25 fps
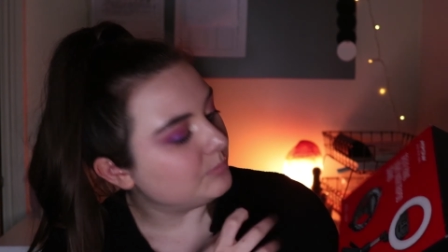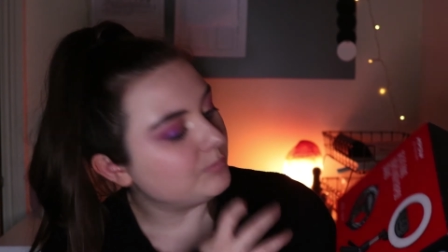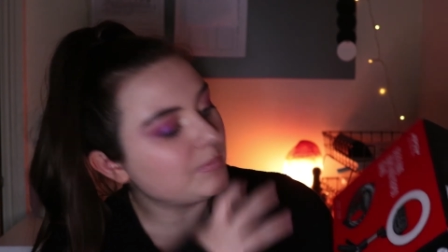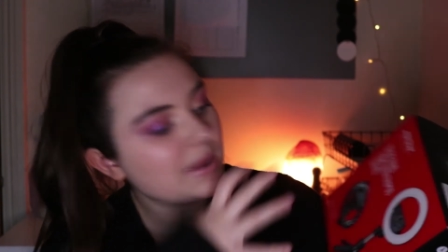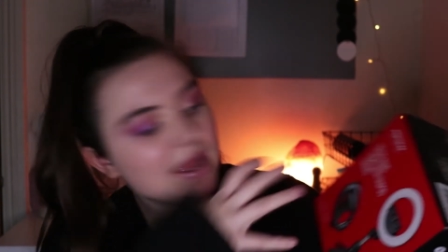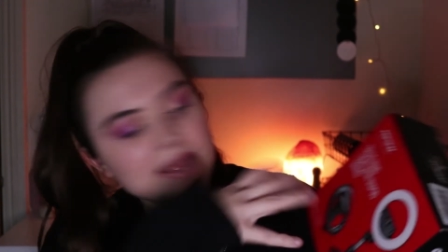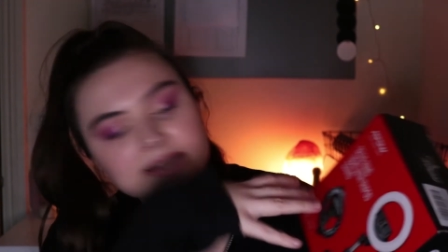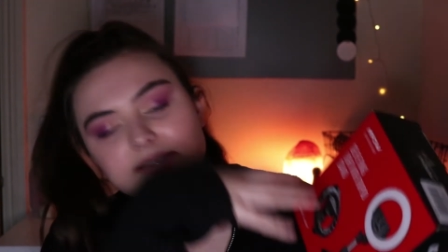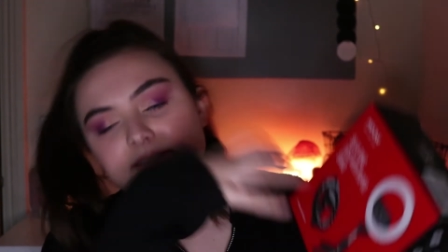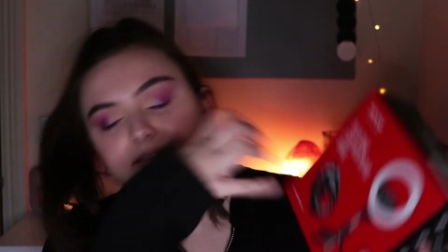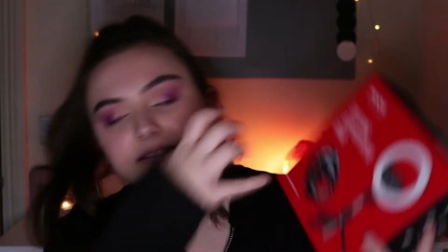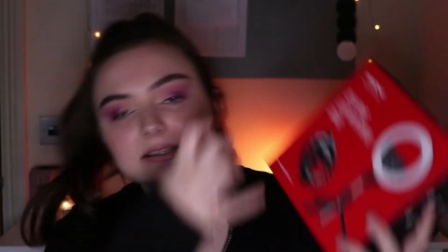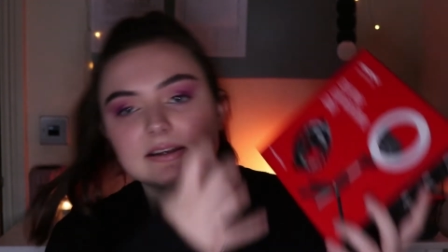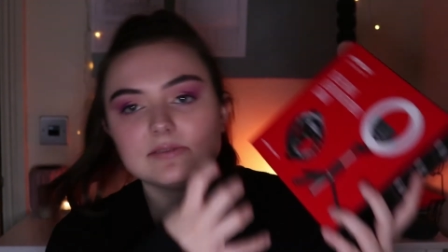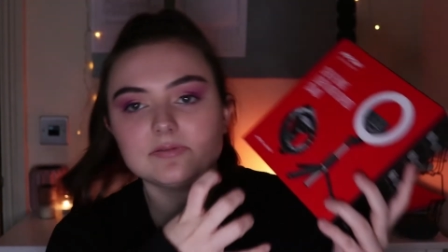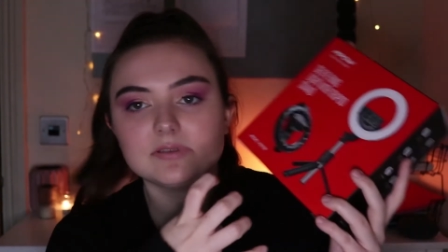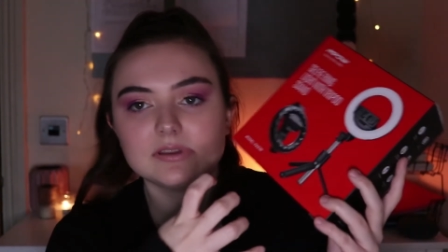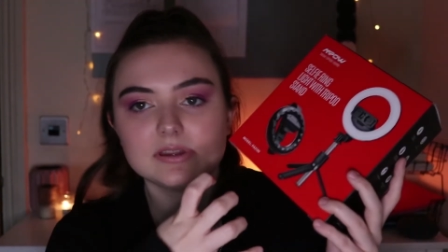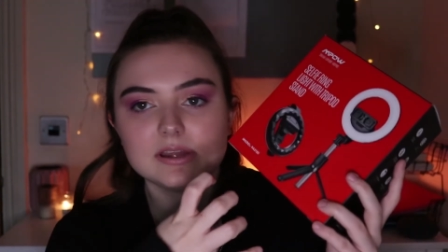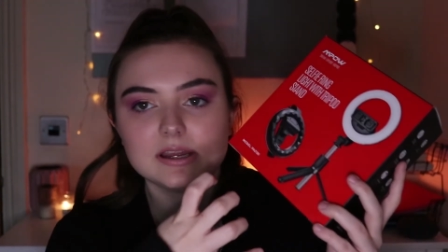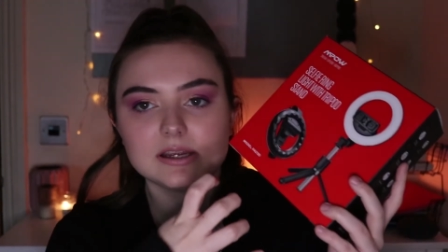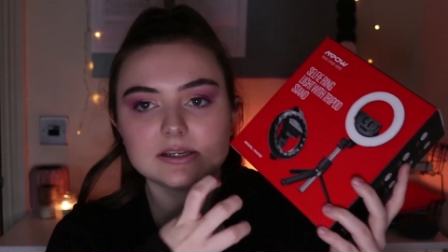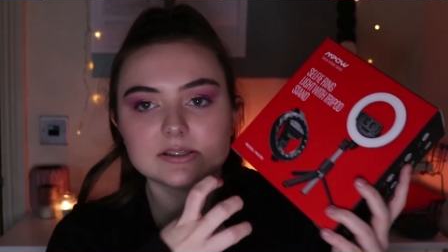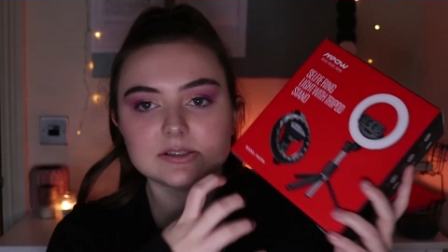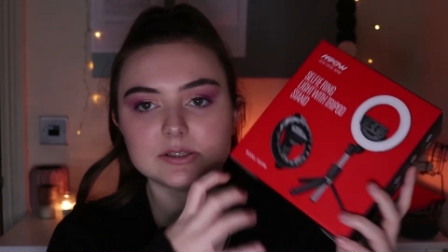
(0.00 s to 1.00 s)
bends and
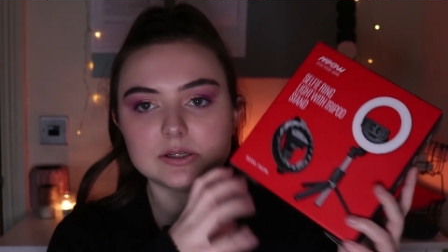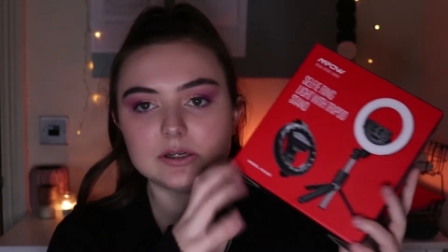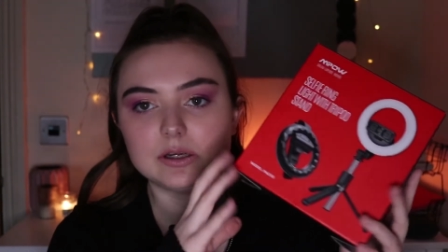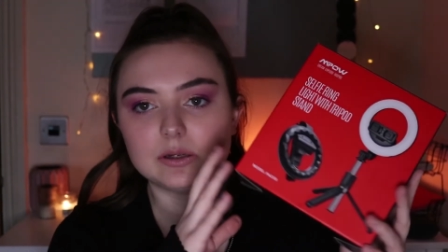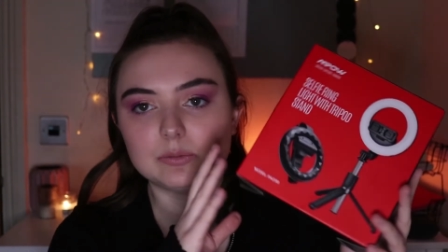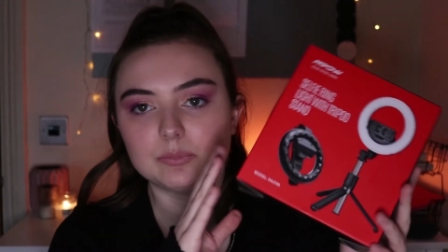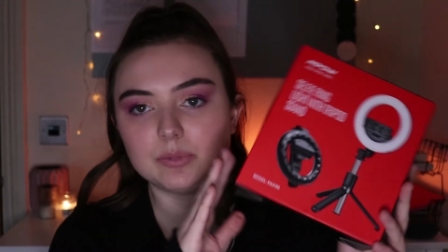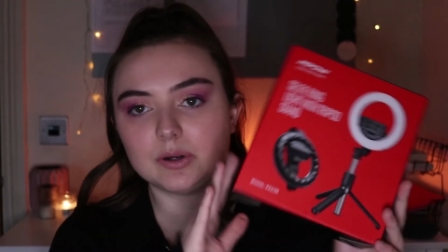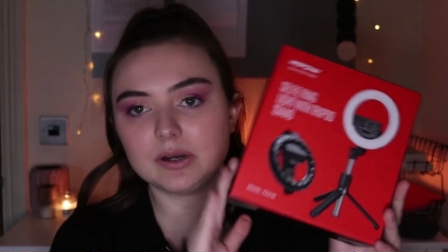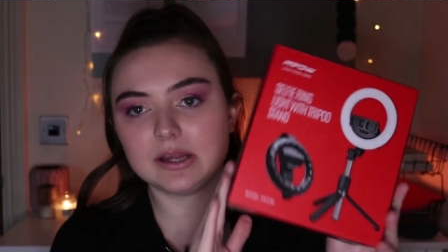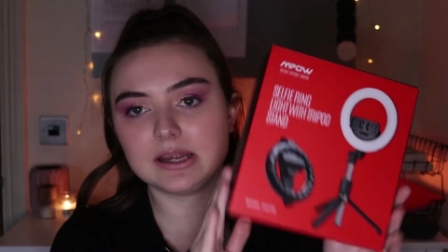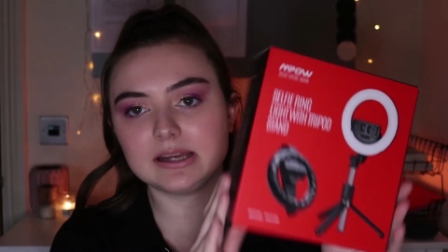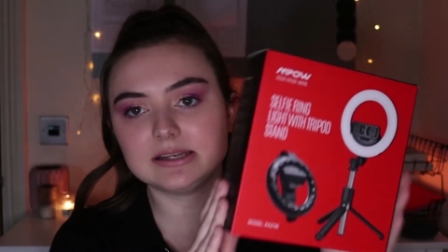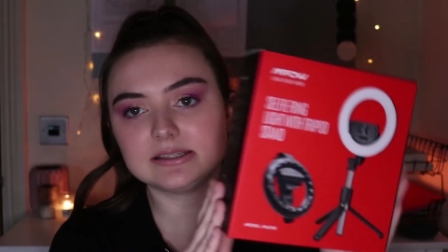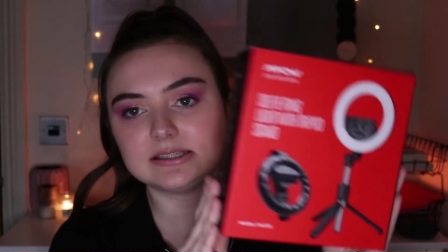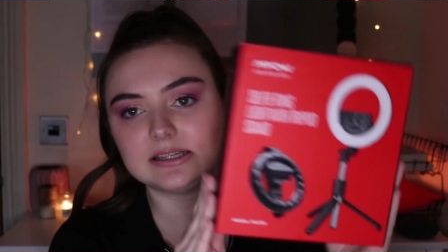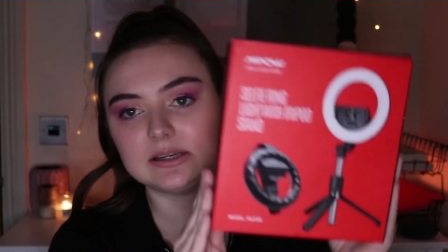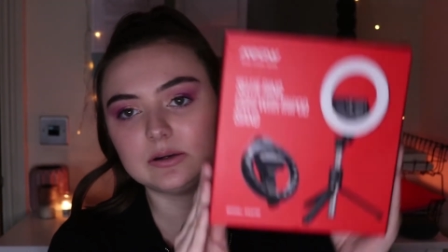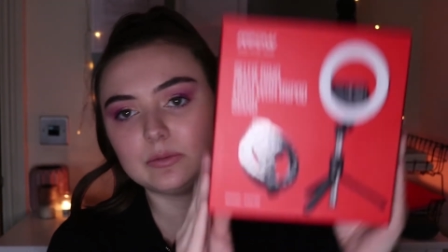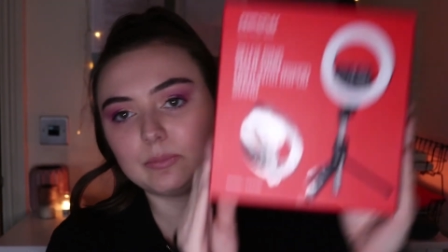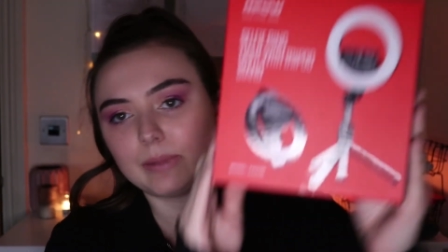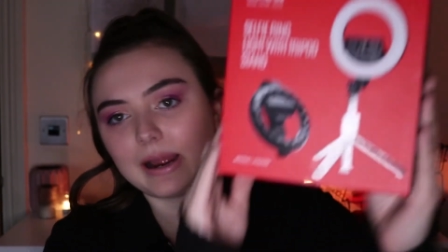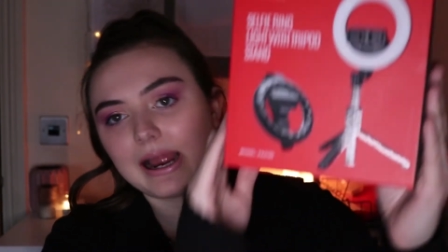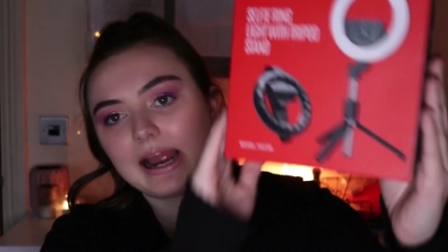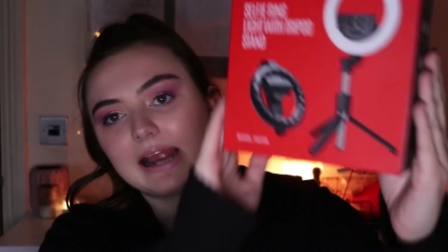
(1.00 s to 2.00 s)
everything, so you can put it into
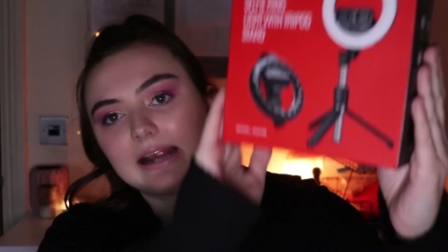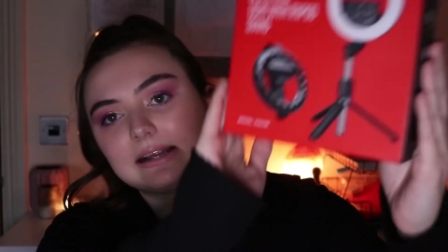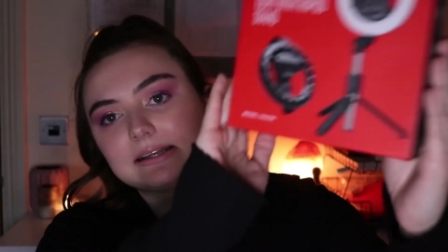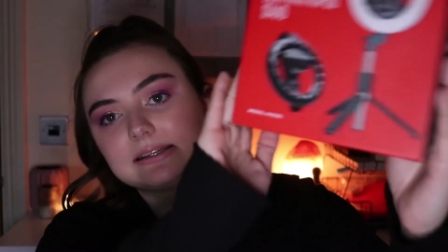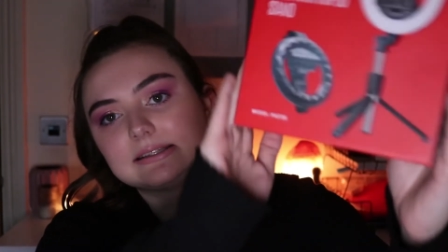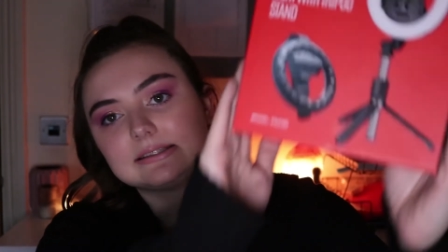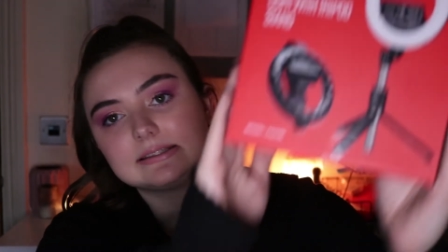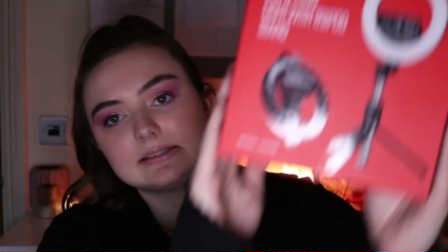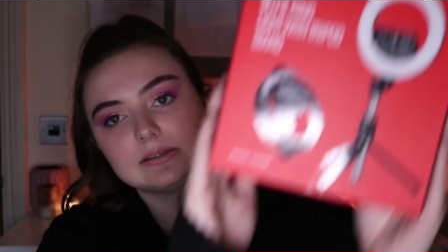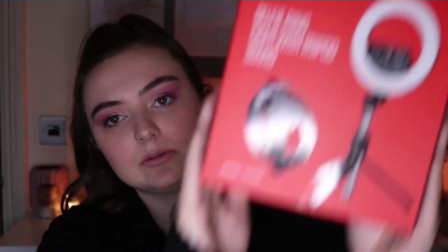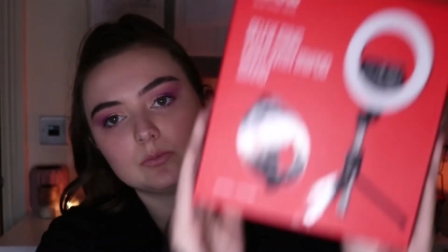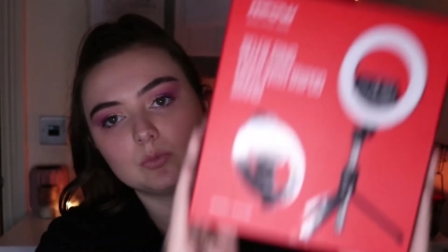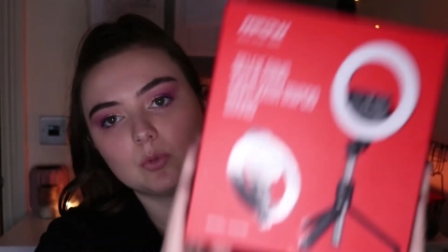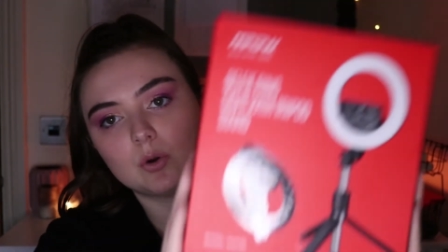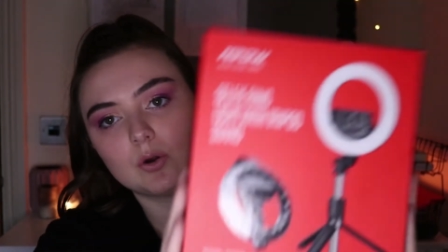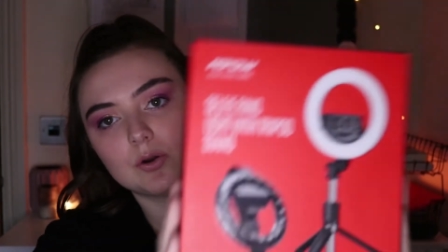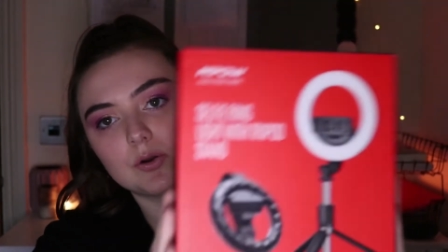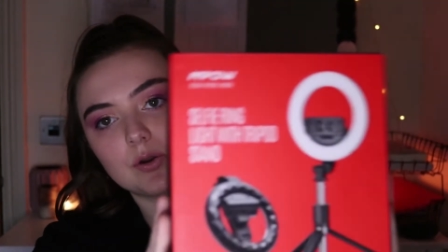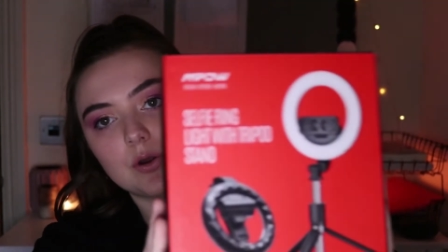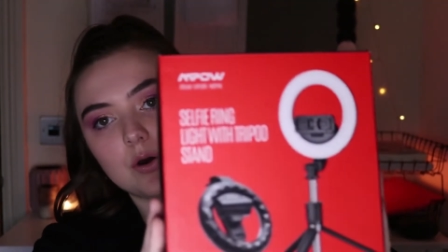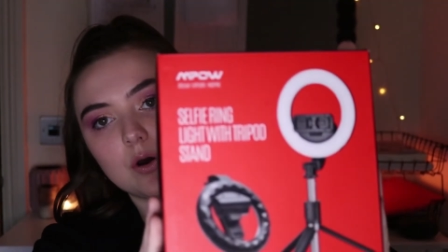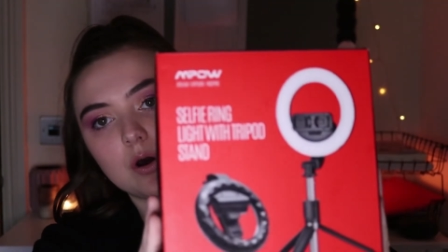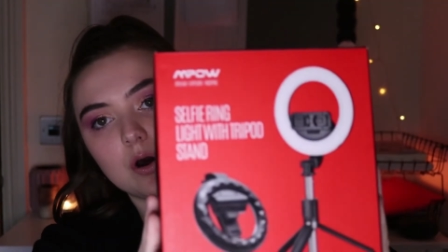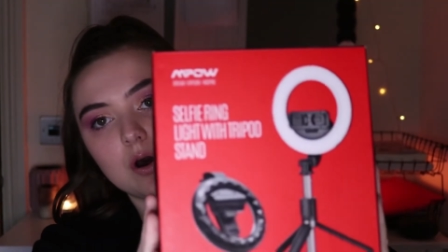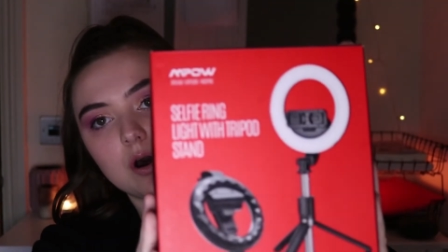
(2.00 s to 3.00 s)
your bags and
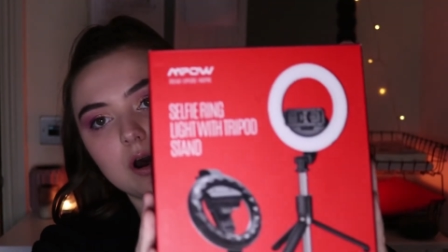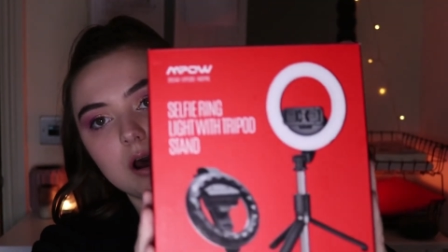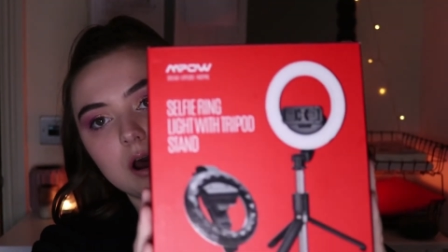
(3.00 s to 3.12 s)
whatnot.